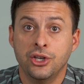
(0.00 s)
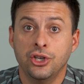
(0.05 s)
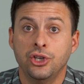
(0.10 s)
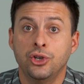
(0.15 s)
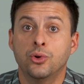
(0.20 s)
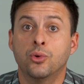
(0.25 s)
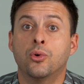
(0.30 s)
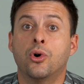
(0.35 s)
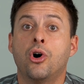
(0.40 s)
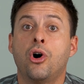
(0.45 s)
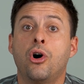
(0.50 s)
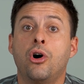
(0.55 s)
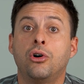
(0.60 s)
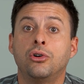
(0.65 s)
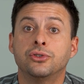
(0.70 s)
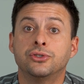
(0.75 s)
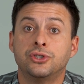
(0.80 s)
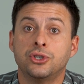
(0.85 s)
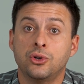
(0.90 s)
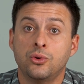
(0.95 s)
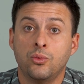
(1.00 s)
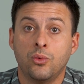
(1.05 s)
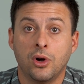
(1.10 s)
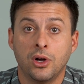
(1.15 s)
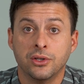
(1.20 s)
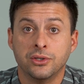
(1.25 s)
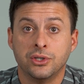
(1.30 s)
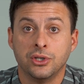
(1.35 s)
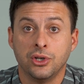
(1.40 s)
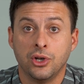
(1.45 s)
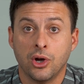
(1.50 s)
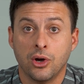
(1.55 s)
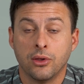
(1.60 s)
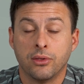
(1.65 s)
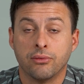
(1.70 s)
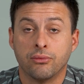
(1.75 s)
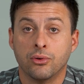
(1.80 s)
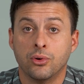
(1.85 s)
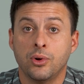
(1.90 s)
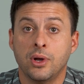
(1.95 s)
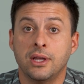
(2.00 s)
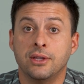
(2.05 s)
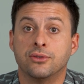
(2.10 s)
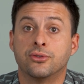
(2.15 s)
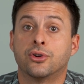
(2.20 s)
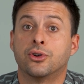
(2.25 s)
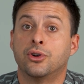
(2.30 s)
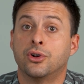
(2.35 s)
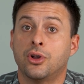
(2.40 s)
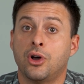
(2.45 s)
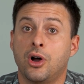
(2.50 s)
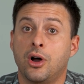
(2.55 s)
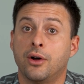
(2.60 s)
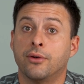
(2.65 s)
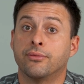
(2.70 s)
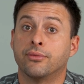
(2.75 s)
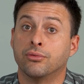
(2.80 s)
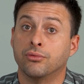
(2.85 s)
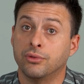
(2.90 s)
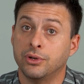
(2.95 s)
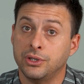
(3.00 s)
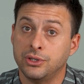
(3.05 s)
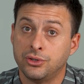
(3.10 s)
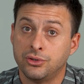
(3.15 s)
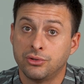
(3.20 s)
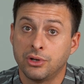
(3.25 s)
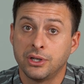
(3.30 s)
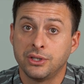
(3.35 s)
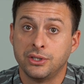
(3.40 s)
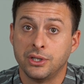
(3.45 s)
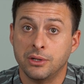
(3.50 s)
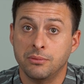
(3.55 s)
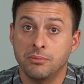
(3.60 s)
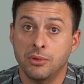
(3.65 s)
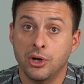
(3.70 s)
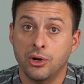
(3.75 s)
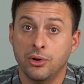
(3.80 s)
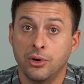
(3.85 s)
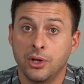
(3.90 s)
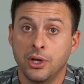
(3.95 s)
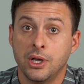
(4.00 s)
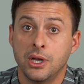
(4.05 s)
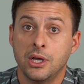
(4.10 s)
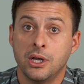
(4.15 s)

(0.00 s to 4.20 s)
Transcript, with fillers: you will also want to go through and turn off restricted mode,